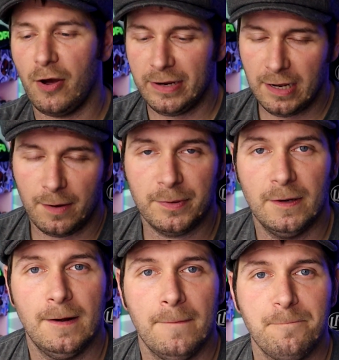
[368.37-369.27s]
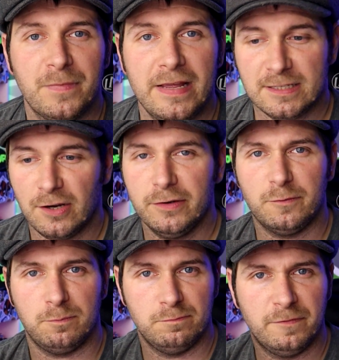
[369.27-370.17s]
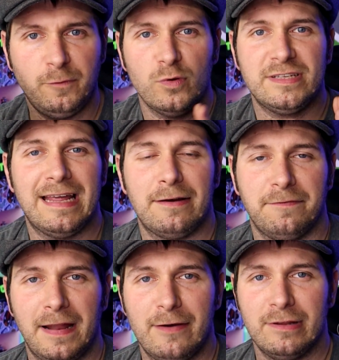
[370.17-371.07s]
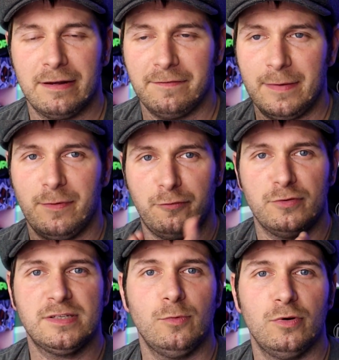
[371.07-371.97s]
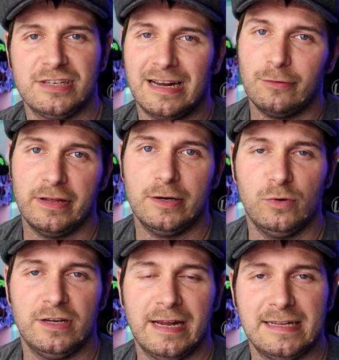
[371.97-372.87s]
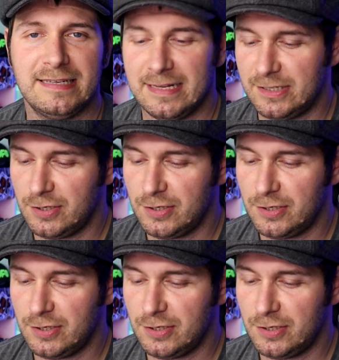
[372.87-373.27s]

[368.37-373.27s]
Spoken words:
going up, it's kind of forcing that flavour and that vapour through a smaller channel than it would an 810.